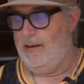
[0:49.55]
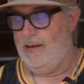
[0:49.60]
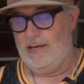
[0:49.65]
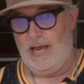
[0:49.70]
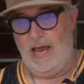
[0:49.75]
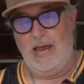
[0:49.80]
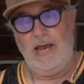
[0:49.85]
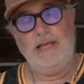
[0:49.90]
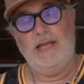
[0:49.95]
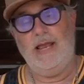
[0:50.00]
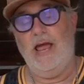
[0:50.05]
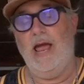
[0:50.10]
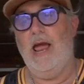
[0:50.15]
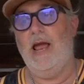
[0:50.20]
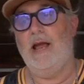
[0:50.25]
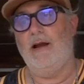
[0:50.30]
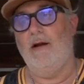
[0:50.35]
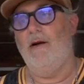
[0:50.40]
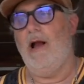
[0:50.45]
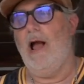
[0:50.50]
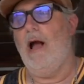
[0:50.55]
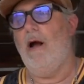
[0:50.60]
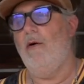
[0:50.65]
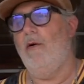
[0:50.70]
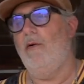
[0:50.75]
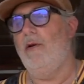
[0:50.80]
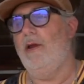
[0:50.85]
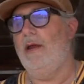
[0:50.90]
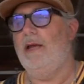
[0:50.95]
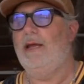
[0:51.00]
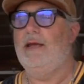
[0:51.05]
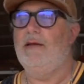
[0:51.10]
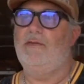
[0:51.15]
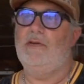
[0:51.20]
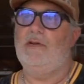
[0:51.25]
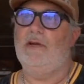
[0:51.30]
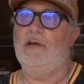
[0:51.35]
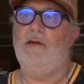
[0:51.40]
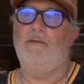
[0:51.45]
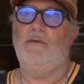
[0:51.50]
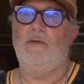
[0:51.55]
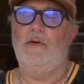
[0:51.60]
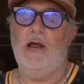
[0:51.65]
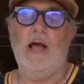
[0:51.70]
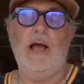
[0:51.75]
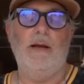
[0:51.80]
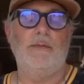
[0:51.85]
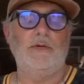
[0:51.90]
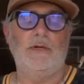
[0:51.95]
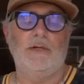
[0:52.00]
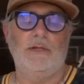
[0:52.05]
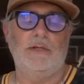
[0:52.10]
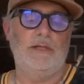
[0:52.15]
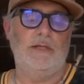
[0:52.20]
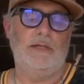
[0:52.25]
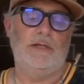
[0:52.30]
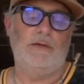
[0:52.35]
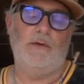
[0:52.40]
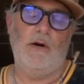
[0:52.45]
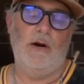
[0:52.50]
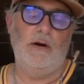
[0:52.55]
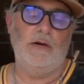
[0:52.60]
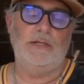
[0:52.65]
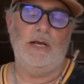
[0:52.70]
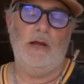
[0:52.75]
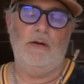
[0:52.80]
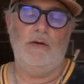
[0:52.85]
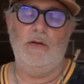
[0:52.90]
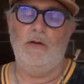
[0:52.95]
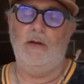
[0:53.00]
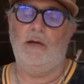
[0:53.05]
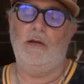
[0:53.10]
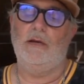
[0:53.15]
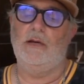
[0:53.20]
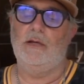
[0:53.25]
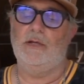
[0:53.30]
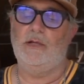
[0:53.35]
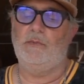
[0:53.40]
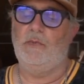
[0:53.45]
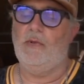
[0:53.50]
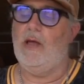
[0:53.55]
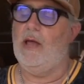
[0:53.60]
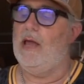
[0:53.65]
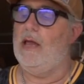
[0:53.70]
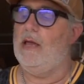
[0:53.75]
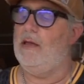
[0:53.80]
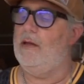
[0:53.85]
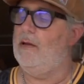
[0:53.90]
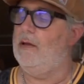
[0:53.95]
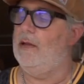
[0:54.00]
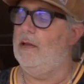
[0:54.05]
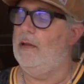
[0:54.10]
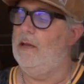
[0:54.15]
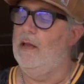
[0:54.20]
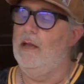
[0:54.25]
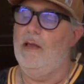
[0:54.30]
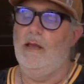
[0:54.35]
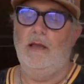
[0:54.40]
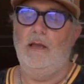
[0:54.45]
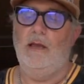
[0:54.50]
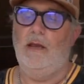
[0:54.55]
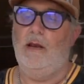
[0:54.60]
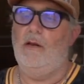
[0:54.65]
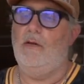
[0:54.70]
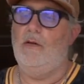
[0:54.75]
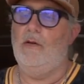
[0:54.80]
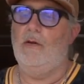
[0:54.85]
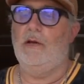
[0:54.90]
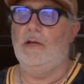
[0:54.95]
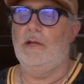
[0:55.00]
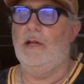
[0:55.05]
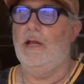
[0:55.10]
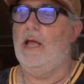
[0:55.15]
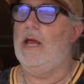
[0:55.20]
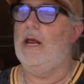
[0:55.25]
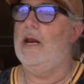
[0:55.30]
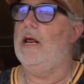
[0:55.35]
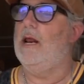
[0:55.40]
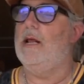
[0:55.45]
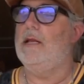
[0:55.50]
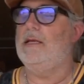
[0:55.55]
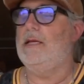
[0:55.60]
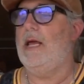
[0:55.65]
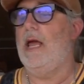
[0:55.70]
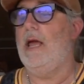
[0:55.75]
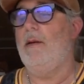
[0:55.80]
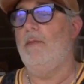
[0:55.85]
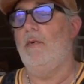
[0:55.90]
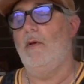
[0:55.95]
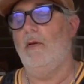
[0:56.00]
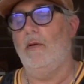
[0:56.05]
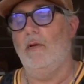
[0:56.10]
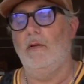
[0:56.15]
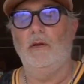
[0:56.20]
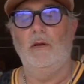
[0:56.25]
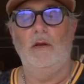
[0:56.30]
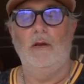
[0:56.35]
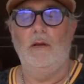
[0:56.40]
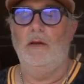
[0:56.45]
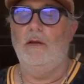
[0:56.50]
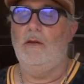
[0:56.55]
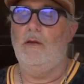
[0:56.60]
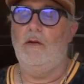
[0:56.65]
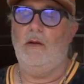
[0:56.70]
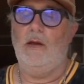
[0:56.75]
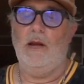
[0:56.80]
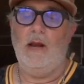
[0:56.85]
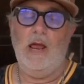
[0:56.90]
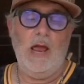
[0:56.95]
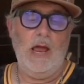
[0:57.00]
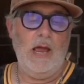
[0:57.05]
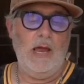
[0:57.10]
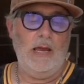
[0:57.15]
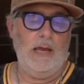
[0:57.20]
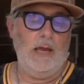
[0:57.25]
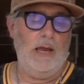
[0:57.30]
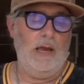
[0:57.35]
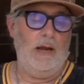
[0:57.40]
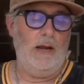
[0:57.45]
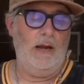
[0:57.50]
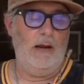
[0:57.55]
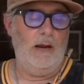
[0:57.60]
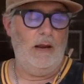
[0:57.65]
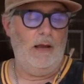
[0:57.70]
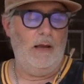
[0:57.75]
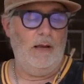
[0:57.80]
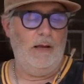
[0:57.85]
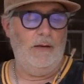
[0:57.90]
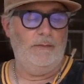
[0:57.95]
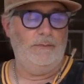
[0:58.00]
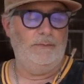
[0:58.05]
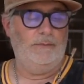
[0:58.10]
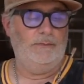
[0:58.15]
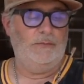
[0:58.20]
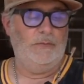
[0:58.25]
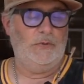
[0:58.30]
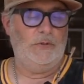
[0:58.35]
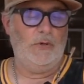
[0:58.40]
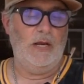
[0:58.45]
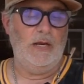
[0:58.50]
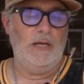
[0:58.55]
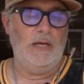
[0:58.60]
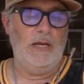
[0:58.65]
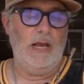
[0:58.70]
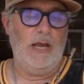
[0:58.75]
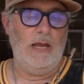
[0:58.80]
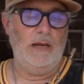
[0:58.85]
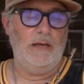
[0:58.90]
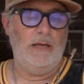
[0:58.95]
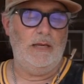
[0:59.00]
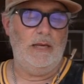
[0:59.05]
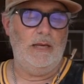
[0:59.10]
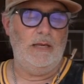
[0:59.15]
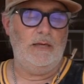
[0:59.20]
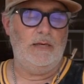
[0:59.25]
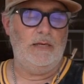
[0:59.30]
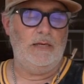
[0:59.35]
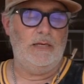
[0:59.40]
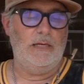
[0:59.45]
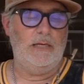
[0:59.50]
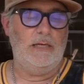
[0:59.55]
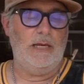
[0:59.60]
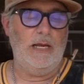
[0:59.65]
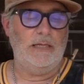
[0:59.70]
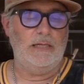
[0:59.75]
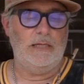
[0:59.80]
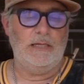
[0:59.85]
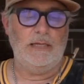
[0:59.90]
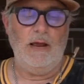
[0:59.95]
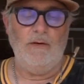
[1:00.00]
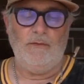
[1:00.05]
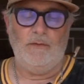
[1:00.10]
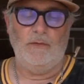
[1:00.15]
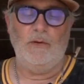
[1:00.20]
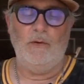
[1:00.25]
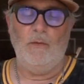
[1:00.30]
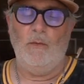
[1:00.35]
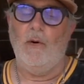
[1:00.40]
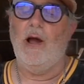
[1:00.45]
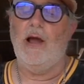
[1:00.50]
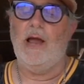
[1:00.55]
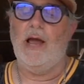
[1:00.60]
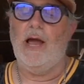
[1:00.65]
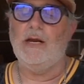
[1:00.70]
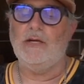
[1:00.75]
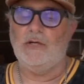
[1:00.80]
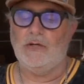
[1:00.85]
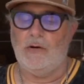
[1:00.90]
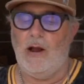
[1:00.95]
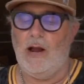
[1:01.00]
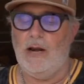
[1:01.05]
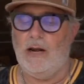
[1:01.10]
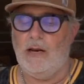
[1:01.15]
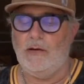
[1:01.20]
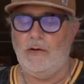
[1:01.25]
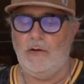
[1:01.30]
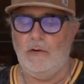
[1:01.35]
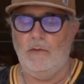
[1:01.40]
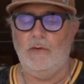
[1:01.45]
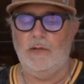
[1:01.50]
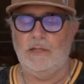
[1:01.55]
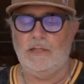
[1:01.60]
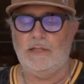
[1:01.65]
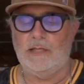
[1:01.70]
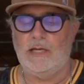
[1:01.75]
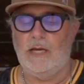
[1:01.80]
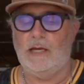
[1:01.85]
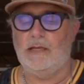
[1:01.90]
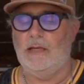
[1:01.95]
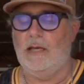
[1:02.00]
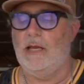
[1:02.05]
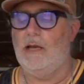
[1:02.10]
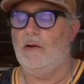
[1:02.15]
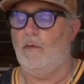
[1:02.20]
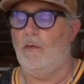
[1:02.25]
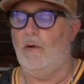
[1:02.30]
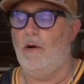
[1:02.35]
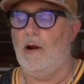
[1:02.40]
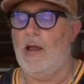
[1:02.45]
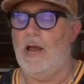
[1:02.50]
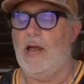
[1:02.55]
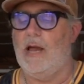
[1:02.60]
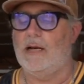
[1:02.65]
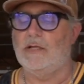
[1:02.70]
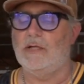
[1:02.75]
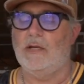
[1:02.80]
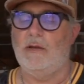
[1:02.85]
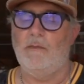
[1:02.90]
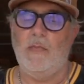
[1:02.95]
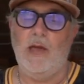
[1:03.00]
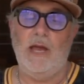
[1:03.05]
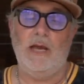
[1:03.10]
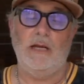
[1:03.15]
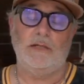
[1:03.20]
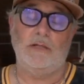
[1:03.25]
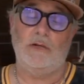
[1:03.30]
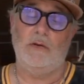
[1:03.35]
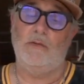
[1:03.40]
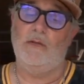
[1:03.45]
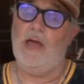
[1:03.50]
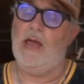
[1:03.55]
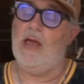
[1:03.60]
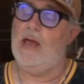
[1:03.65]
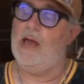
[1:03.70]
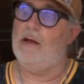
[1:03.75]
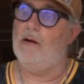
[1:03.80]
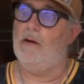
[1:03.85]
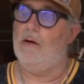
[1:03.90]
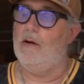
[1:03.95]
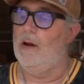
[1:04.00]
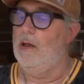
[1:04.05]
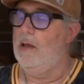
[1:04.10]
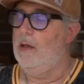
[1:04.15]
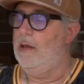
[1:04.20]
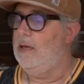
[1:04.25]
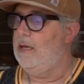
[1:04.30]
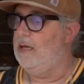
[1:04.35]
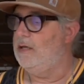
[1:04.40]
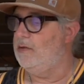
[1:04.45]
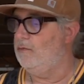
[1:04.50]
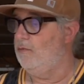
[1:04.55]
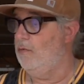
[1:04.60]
take the hanger out, it gives you different options as far as how you can display it. You can, you know, you can lay it on a table, you can hang it. So that's definitely why I try to do this technique where I actually make it so the hanger is